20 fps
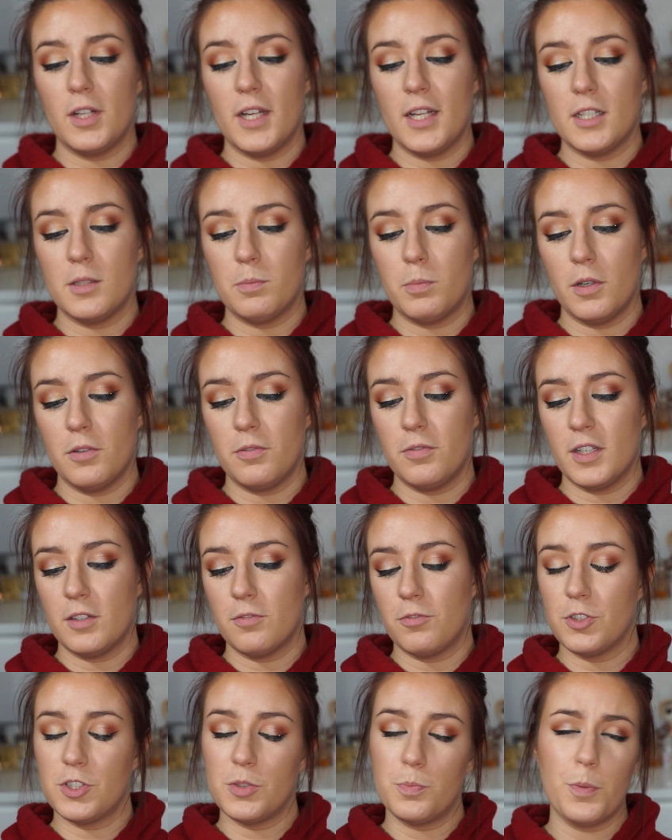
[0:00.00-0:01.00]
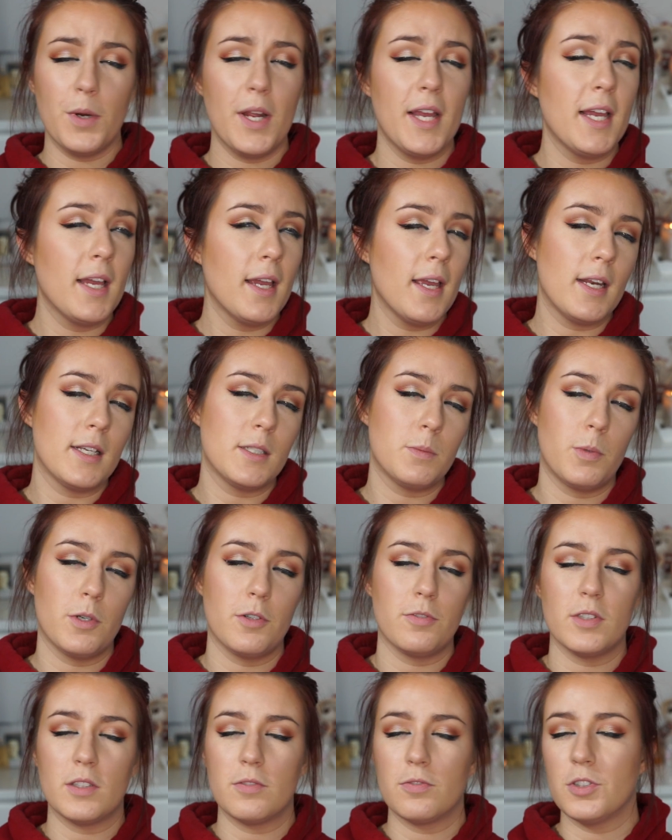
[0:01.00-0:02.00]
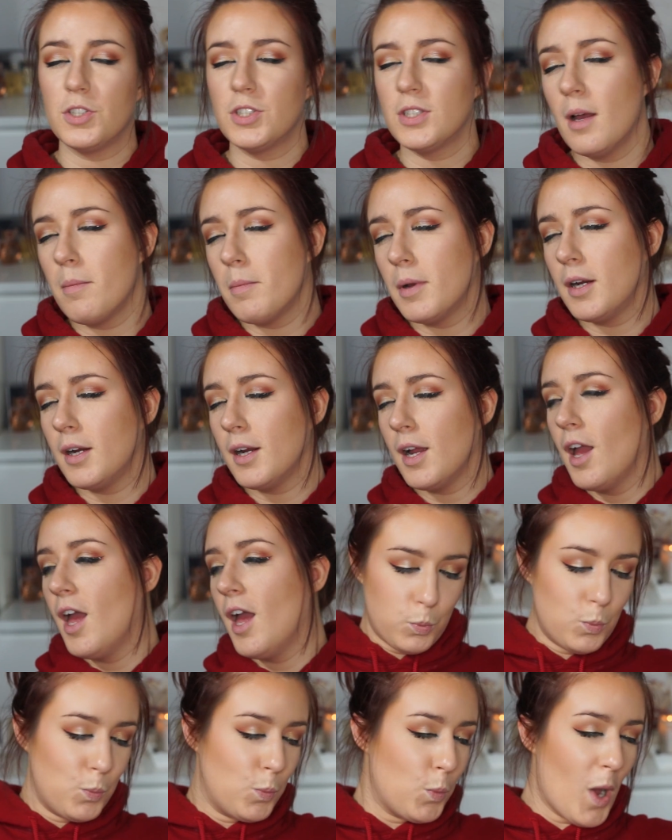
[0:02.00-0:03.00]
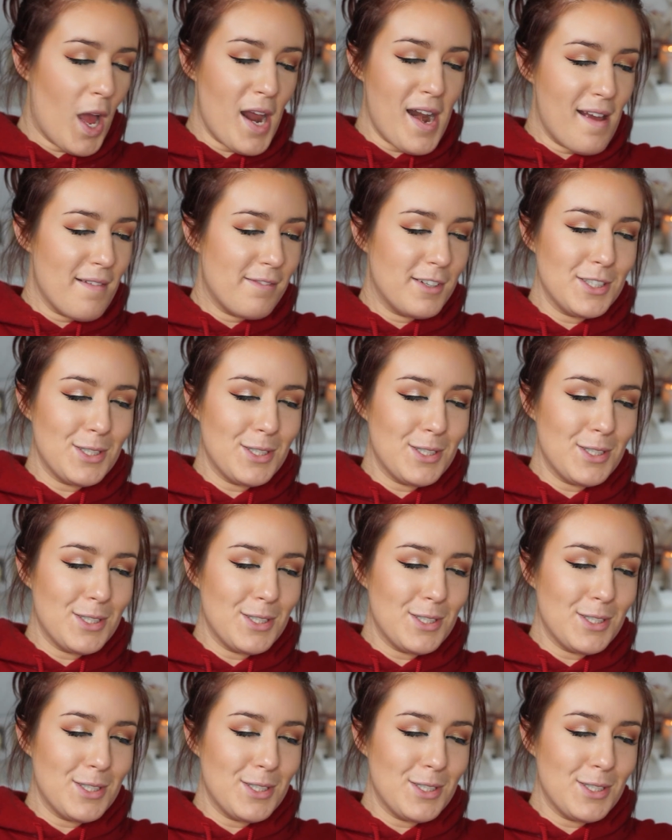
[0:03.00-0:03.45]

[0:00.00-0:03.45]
It is perfect for spring, it is perfect for summer, whatever.